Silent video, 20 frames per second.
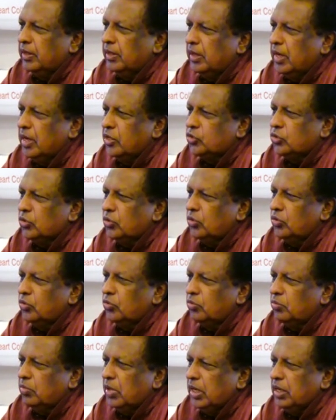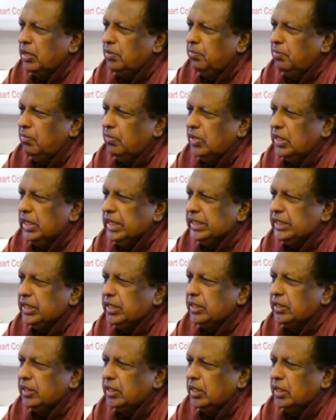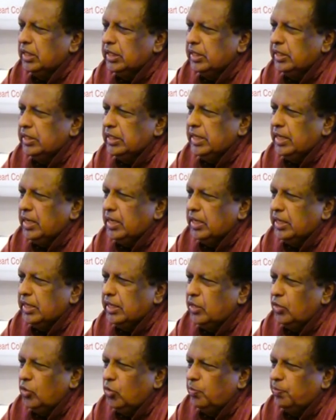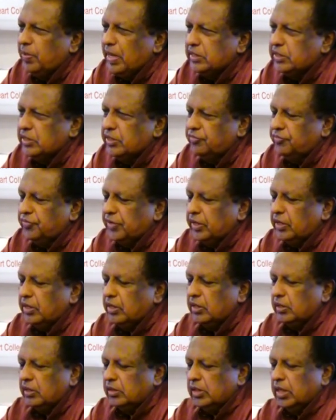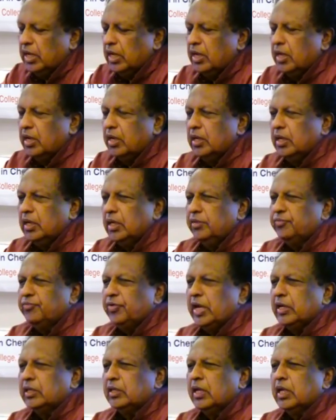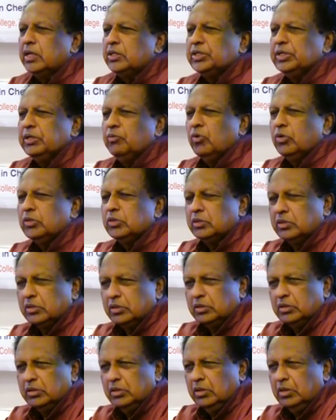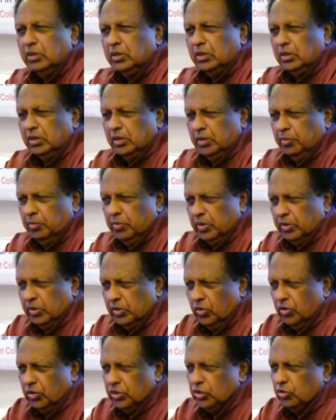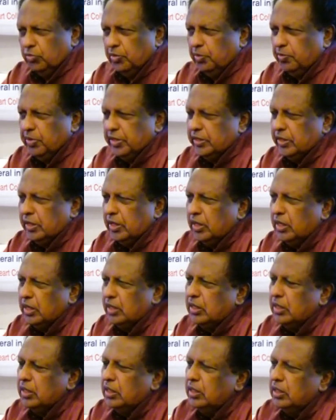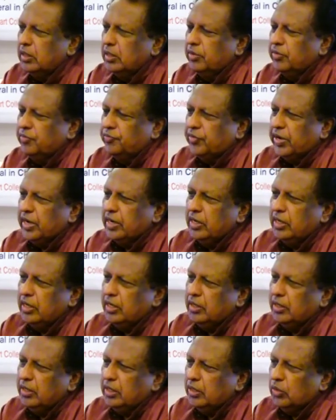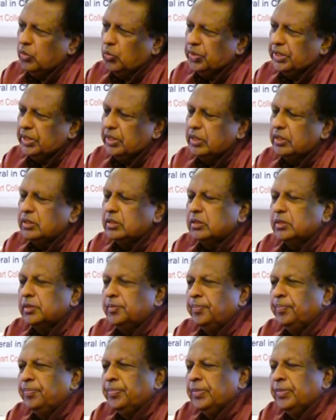And so by linking India Indo-Pacific, he felt that she was going to be particularly friendly with this.